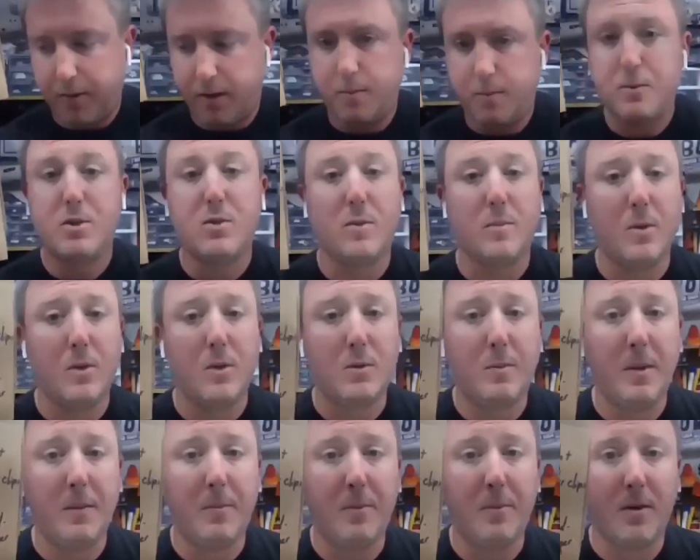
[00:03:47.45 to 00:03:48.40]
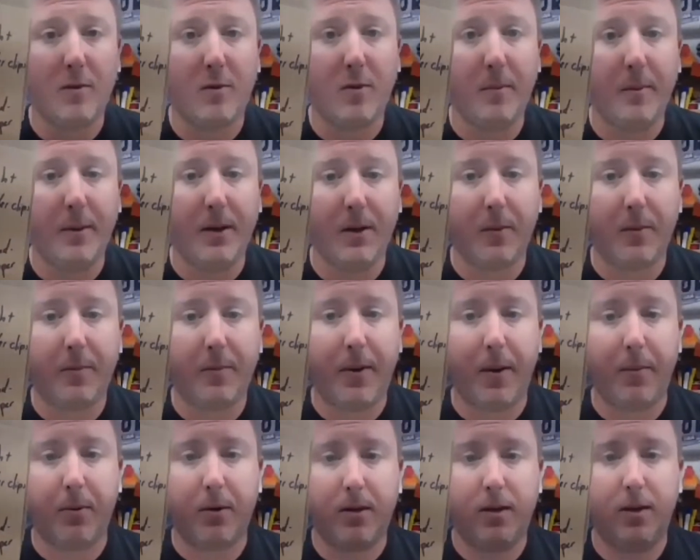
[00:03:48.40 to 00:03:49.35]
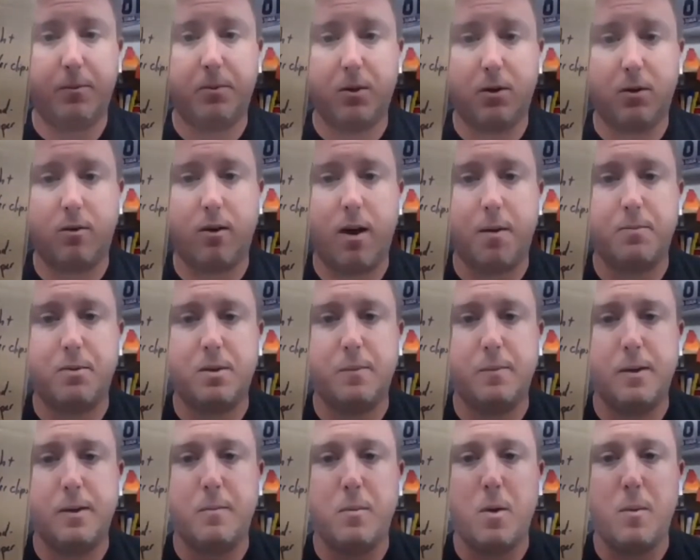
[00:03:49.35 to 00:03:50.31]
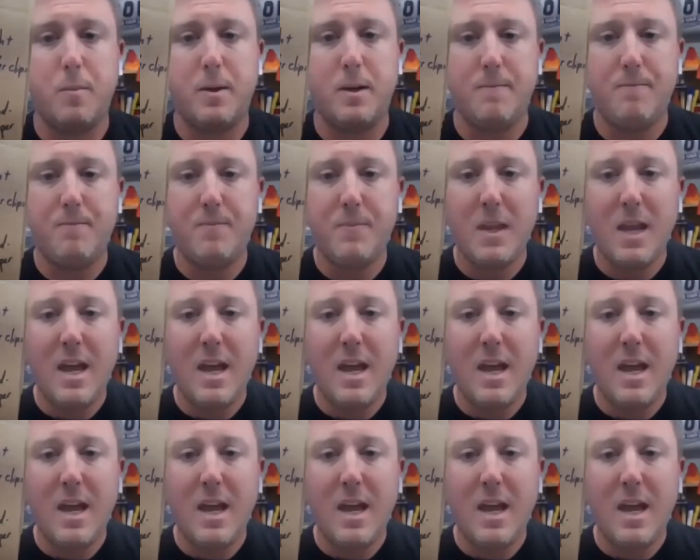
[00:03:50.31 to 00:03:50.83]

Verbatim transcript: but I'm sure most people are familiar with paper clips. I'll grab some in a moment.